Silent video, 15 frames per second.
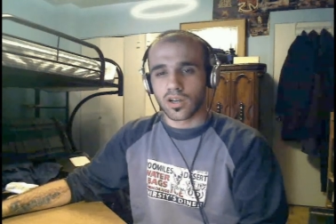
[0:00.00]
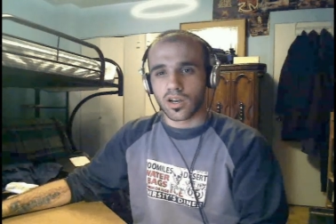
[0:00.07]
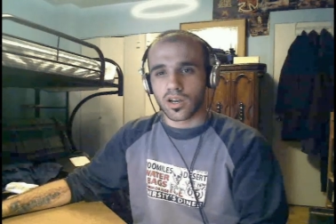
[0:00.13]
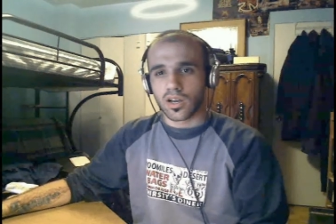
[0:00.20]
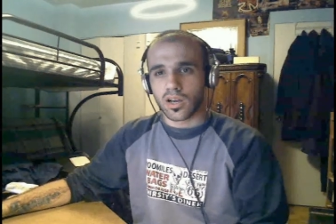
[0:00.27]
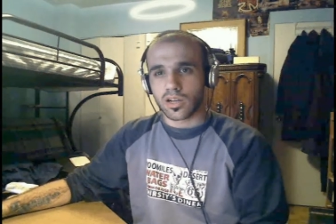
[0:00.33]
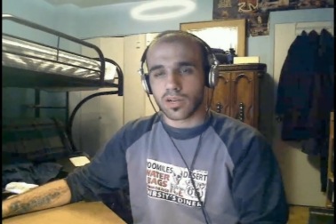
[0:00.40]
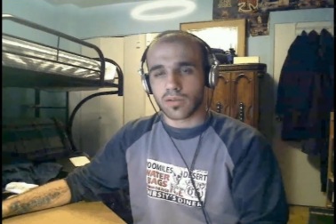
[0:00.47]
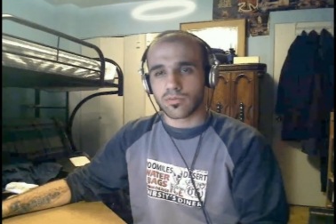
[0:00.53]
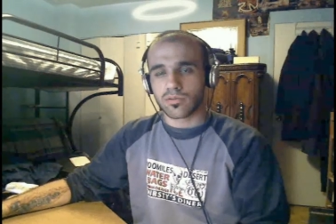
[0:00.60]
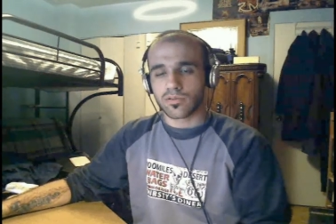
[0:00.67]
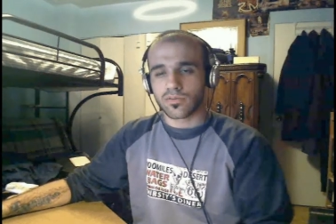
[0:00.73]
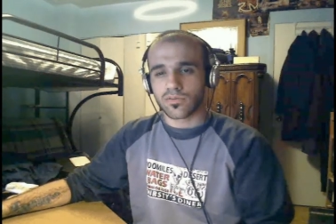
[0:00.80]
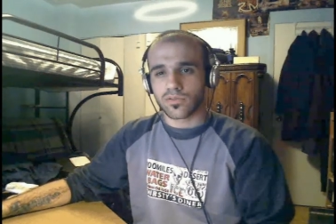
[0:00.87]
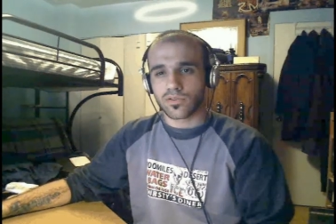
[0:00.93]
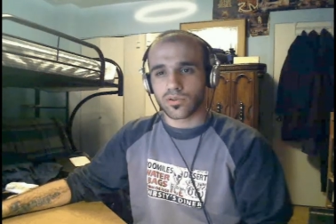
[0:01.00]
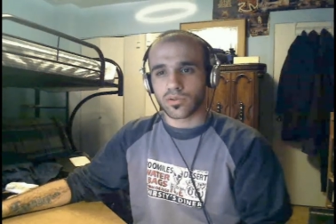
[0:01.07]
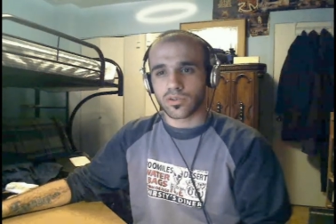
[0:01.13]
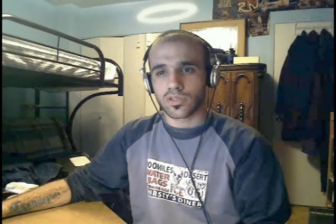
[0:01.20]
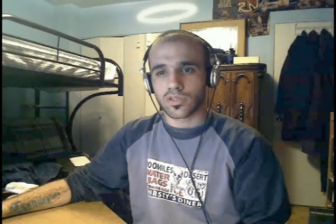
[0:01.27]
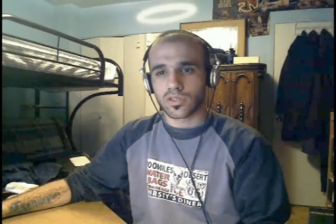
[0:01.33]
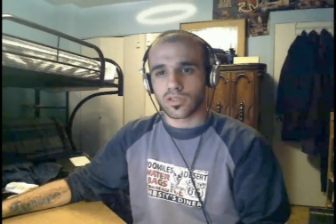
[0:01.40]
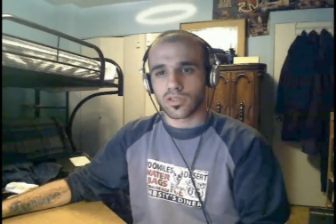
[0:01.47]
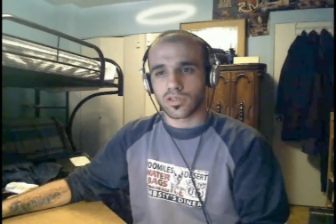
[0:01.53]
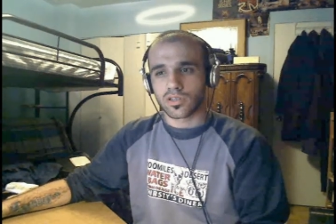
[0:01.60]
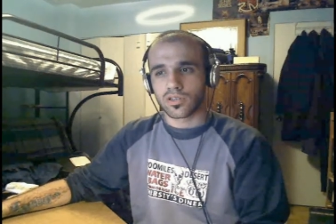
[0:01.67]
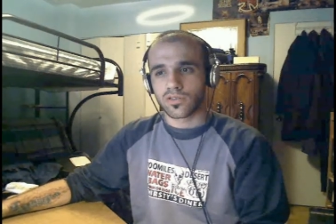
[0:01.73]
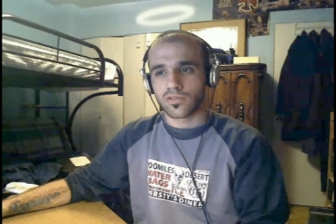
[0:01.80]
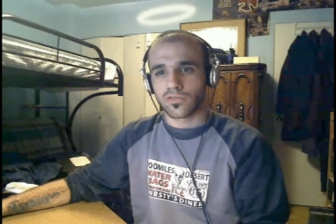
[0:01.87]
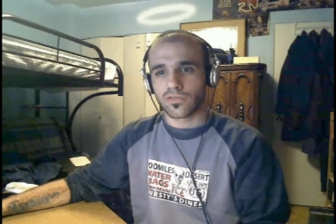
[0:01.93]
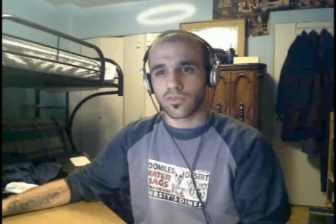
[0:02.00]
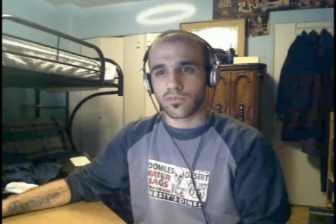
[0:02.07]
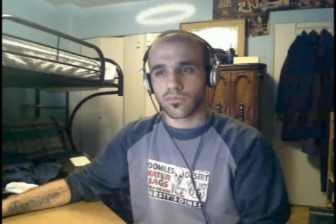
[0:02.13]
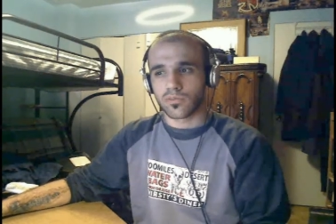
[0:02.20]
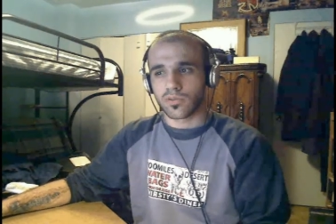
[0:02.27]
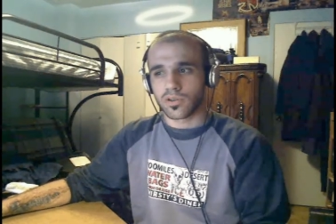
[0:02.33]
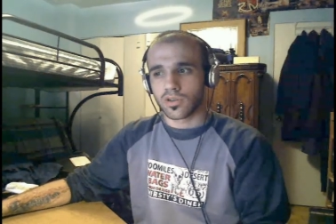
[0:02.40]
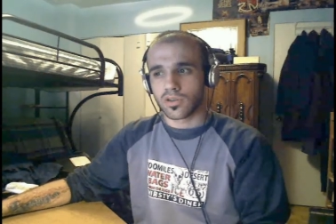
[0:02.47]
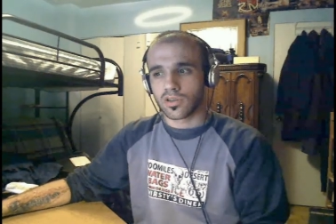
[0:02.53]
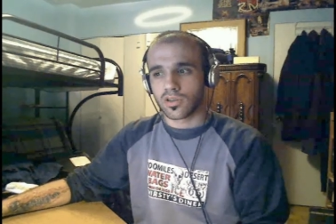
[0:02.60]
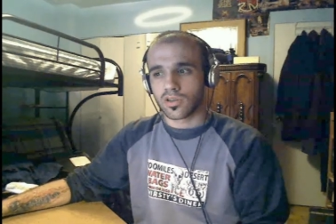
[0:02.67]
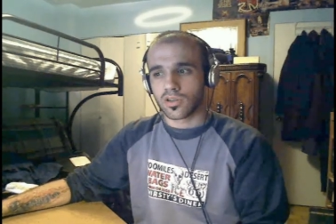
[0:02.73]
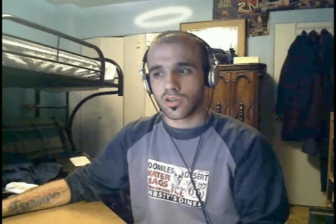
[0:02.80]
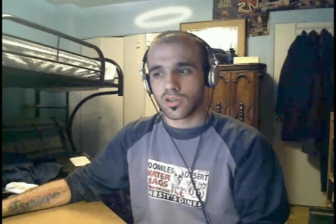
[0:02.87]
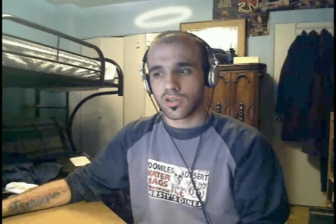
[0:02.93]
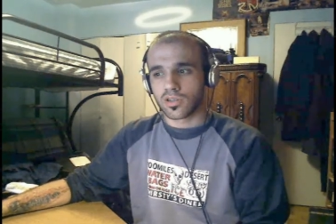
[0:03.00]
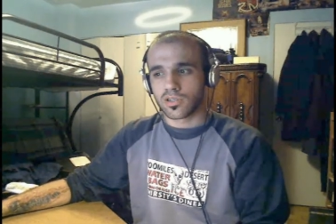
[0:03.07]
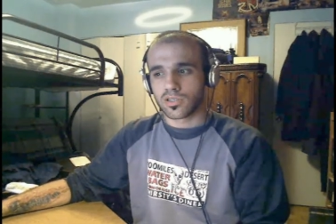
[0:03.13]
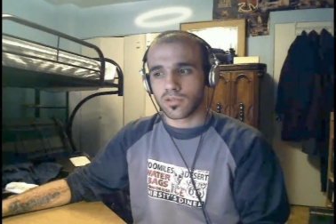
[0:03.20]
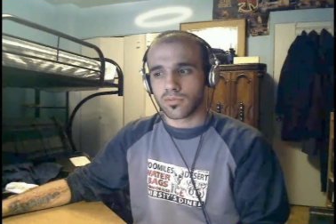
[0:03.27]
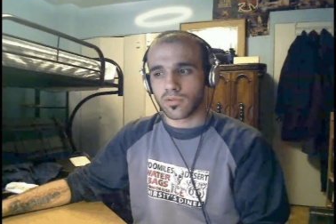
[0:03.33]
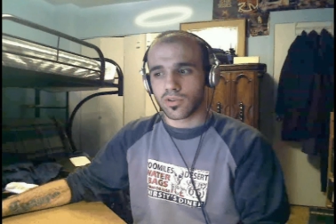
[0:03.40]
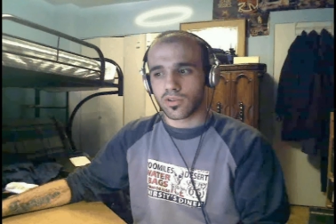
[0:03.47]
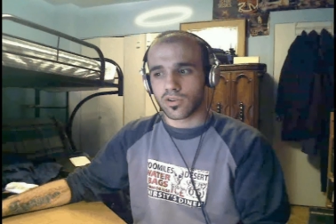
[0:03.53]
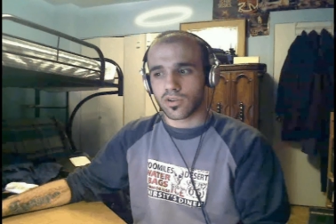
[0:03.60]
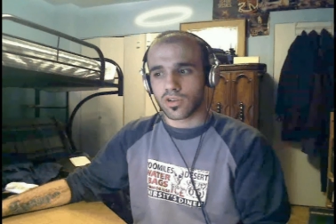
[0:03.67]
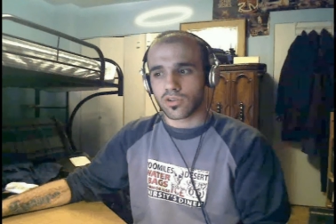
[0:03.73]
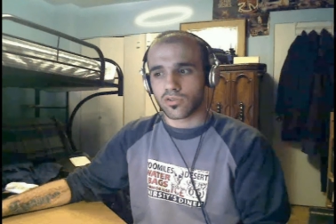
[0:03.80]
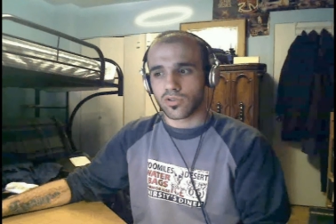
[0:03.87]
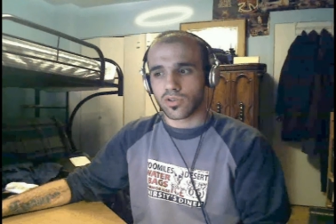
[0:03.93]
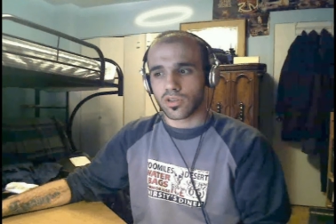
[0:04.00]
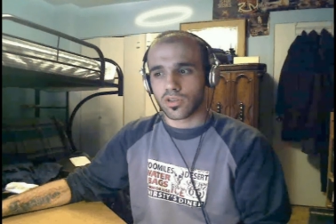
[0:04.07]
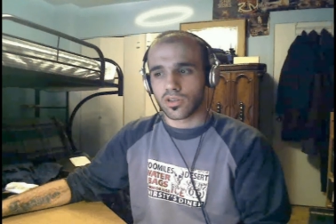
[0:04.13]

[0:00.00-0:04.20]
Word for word: a couple of tourists from some other country